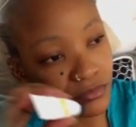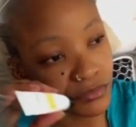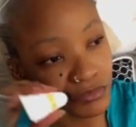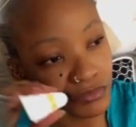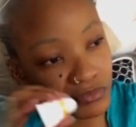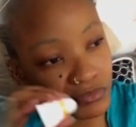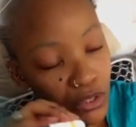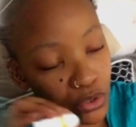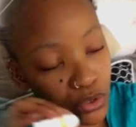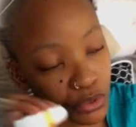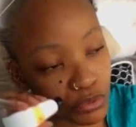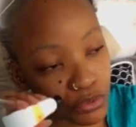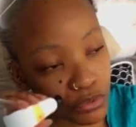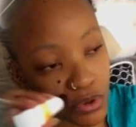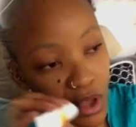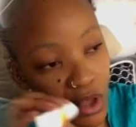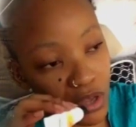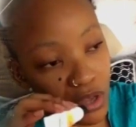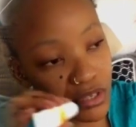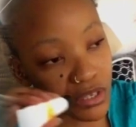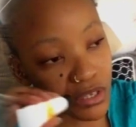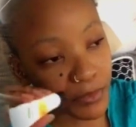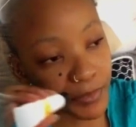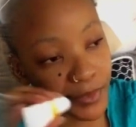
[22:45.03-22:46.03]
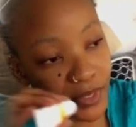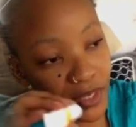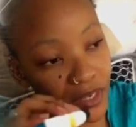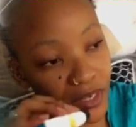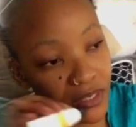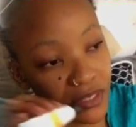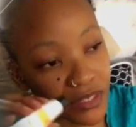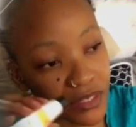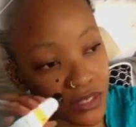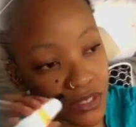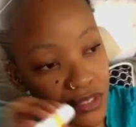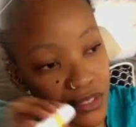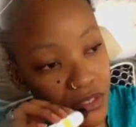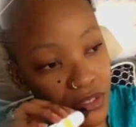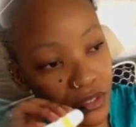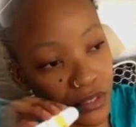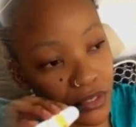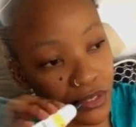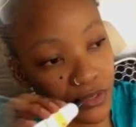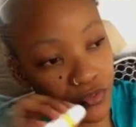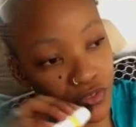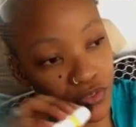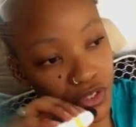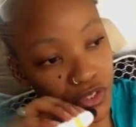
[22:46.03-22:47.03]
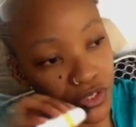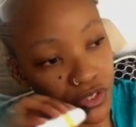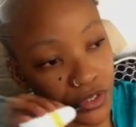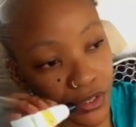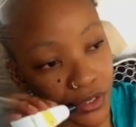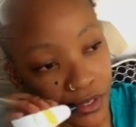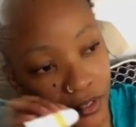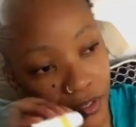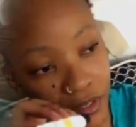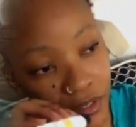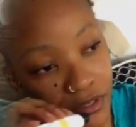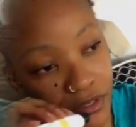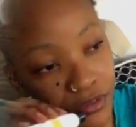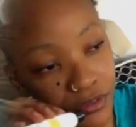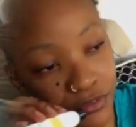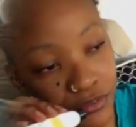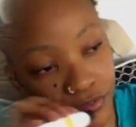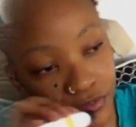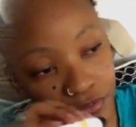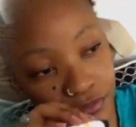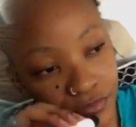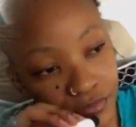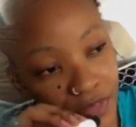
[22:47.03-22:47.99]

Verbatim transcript: Do not be deceived, Steve.